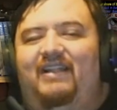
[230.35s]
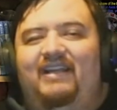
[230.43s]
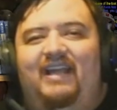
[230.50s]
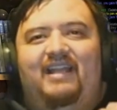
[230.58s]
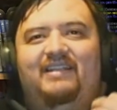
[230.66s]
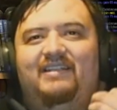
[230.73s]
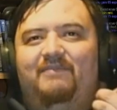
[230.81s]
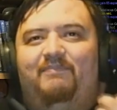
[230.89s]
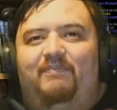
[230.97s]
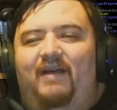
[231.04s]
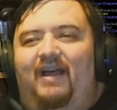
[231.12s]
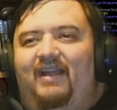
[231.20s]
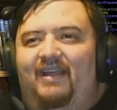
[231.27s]
Like I
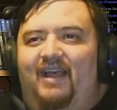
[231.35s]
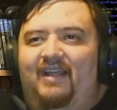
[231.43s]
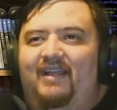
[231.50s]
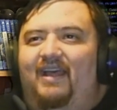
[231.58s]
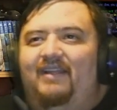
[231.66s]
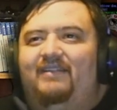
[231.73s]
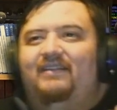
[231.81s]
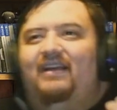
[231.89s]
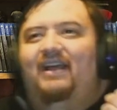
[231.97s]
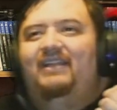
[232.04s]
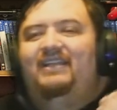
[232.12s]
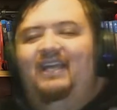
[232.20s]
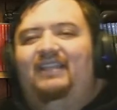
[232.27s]
didn't, I, I I
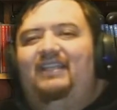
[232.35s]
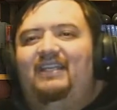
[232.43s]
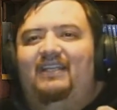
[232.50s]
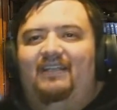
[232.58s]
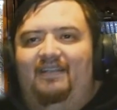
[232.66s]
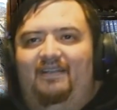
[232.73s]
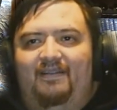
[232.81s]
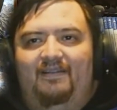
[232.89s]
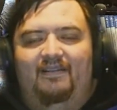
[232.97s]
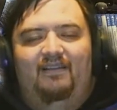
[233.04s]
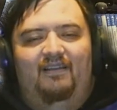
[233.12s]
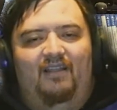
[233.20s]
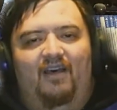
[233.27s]
I get the
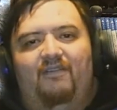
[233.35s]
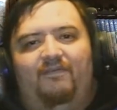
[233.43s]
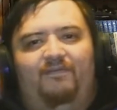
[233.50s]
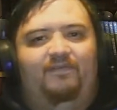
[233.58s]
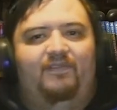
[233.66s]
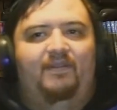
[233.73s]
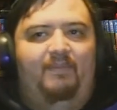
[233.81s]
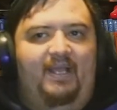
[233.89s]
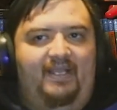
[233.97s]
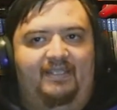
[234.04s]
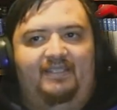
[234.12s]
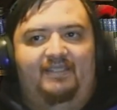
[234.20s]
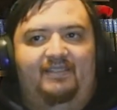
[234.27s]
love for the
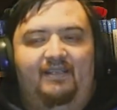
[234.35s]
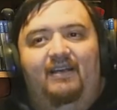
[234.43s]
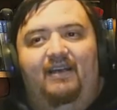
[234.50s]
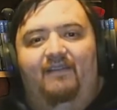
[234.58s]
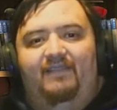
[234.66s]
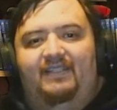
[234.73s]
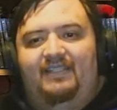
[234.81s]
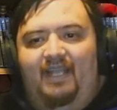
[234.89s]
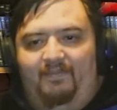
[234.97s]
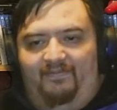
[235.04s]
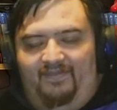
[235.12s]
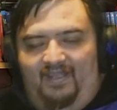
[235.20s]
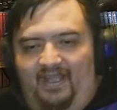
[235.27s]
pace of this
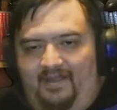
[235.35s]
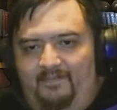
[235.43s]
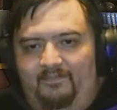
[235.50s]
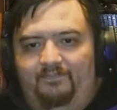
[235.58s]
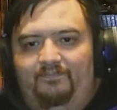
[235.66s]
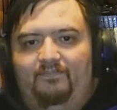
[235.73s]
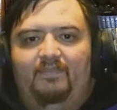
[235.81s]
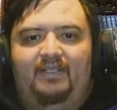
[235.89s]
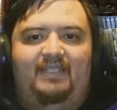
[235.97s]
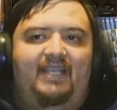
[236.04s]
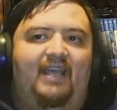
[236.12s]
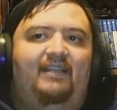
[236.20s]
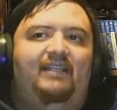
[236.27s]
type of game,
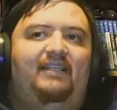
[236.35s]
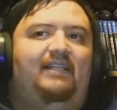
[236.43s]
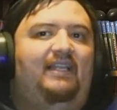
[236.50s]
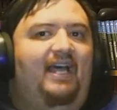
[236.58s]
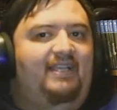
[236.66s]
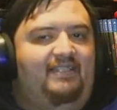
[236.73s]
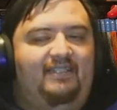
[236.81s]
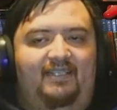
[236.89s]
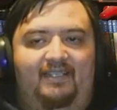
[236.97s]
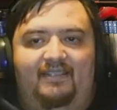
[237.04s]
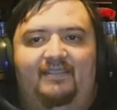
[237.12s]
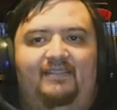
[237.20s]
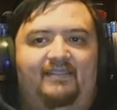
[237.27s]
but sadly, classic
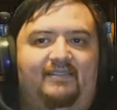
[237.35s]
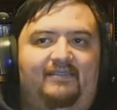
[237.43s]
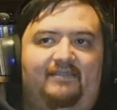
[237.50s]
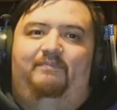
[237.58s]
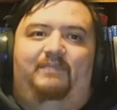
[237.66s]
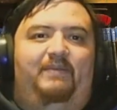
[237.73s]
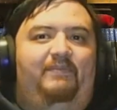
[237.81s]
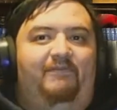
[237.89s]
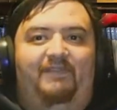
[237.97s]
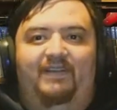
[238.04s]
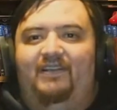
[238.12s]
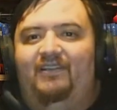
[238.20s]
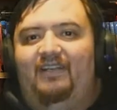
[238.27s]
is people
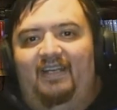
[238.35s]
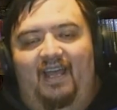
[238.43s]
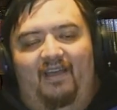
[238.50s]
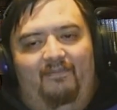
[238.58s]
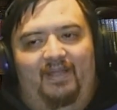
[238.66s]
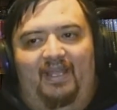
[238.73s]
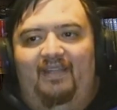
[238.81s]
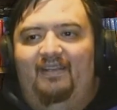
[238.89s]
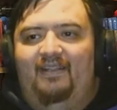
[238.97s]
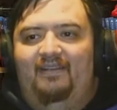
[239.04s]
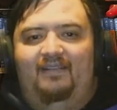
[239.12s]
figured it out, man.